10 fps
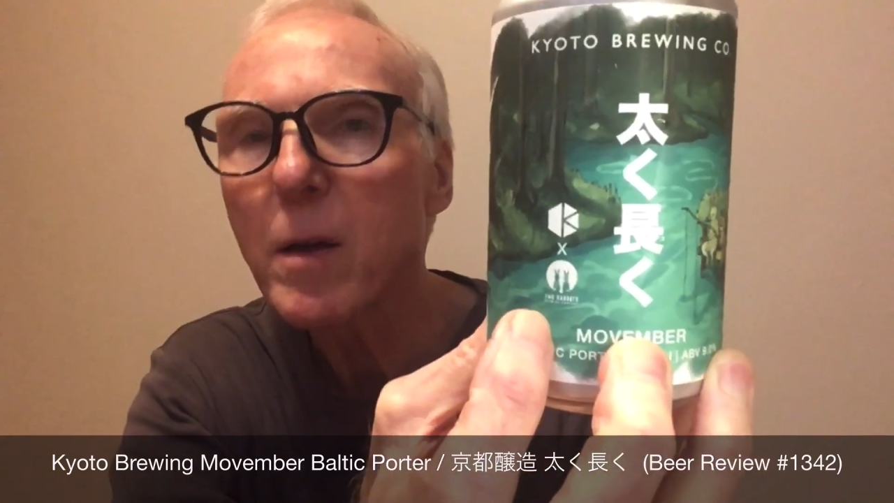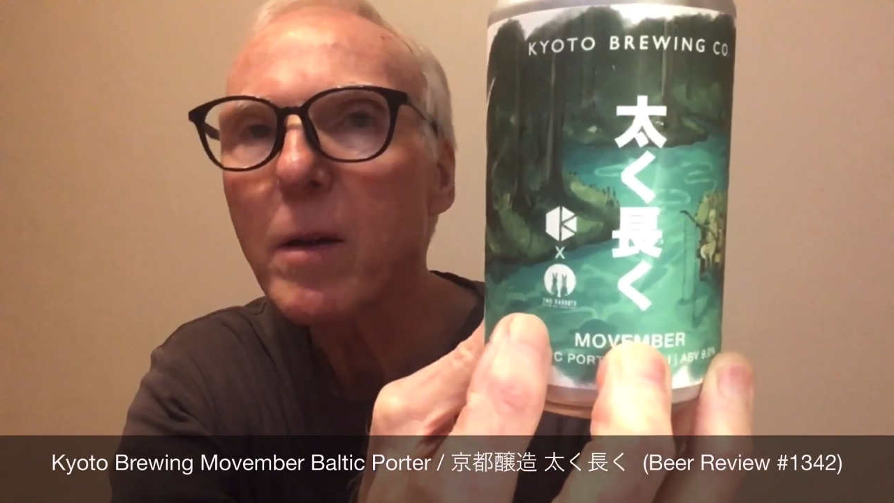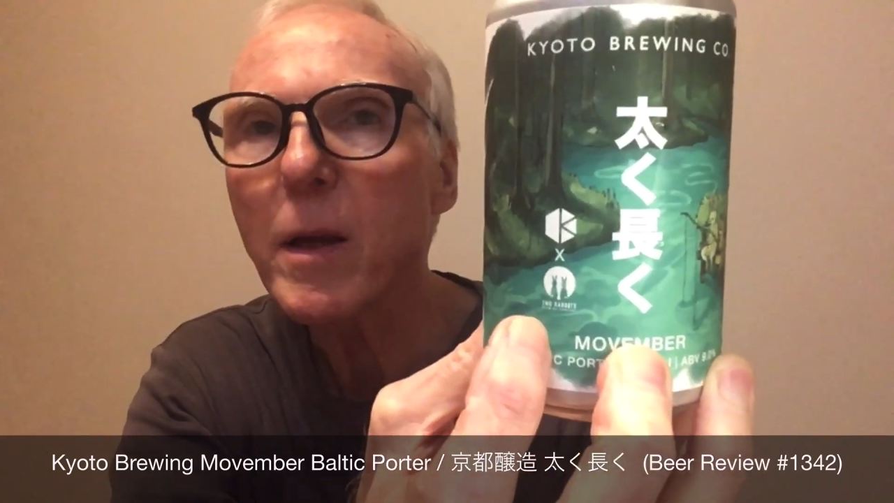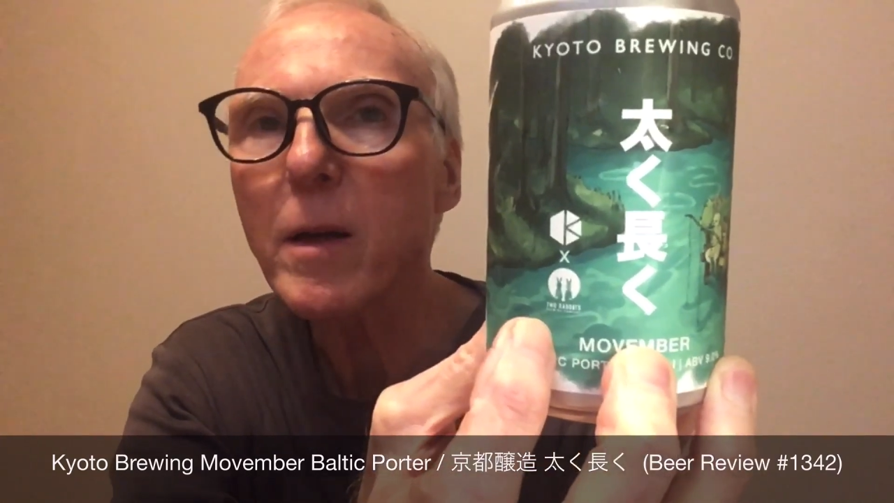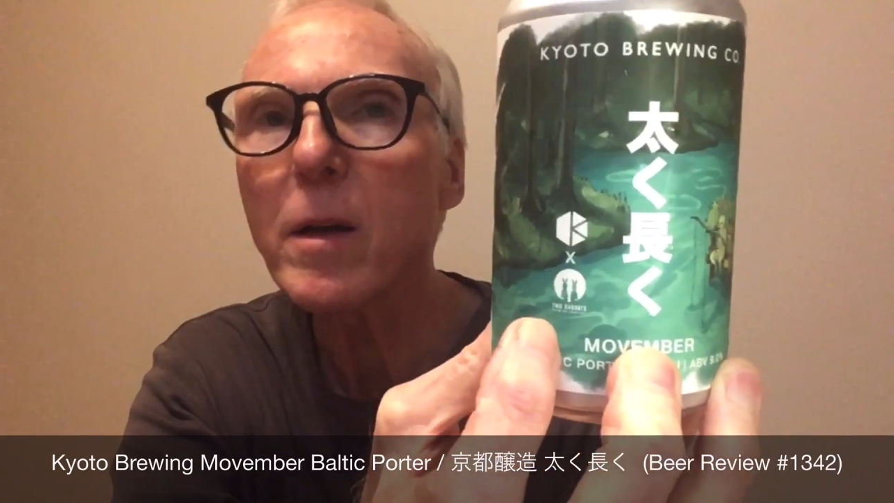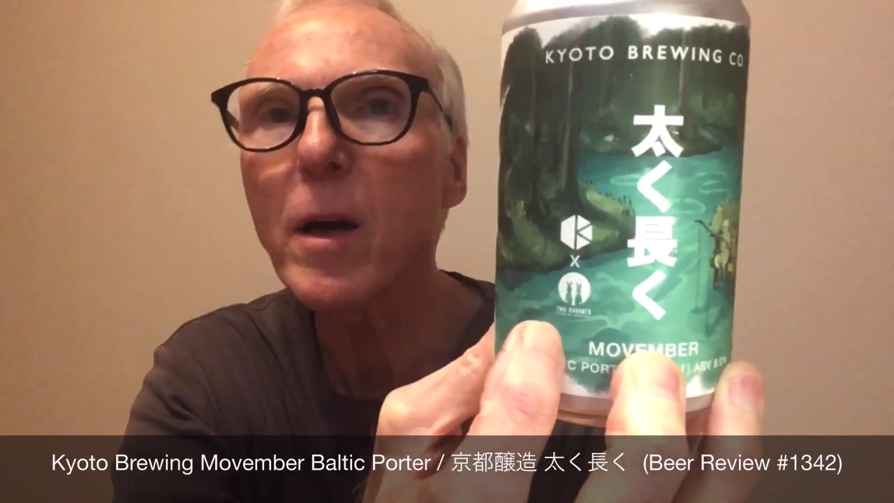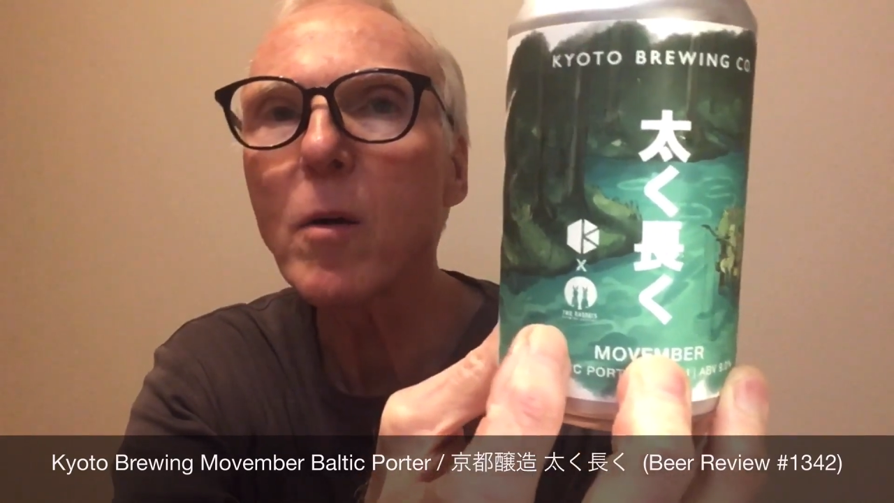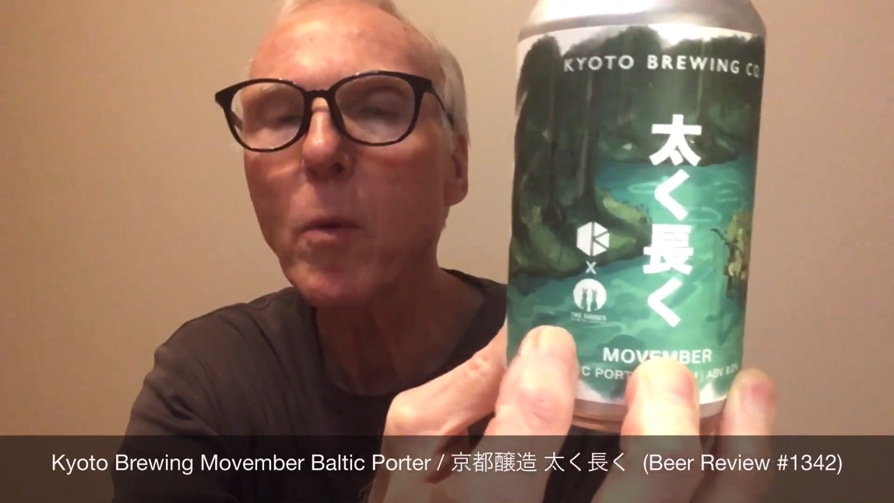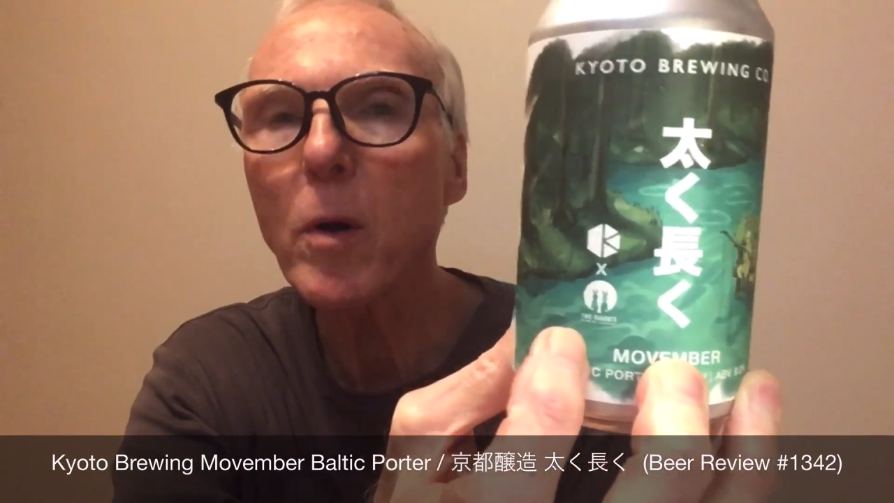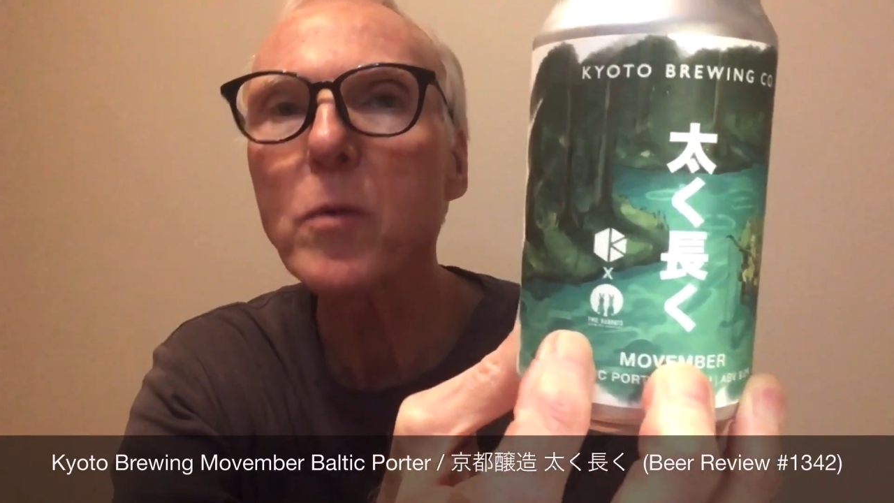that
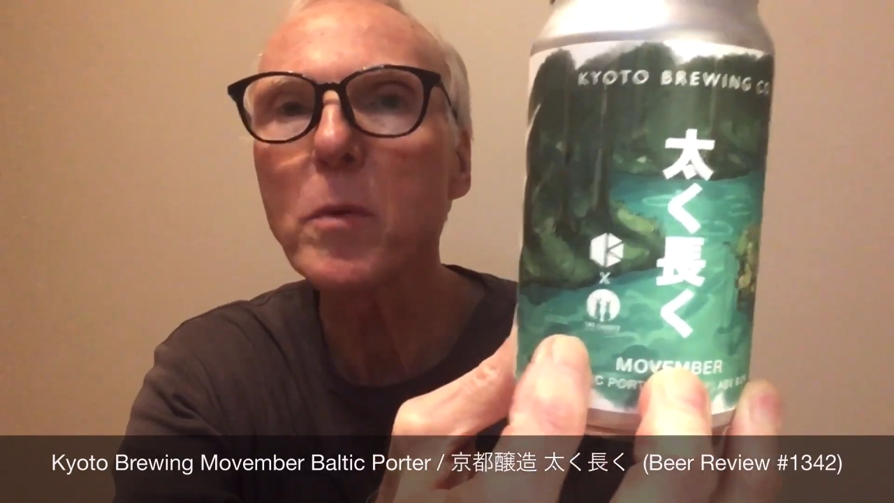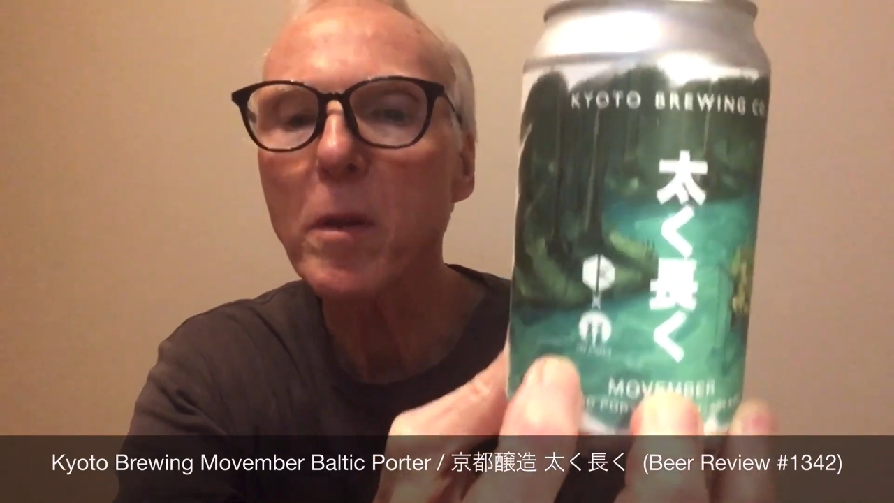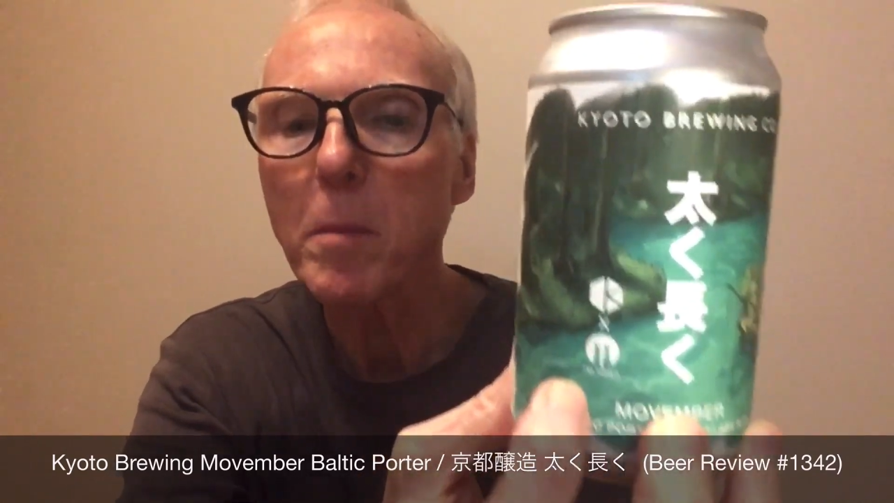works with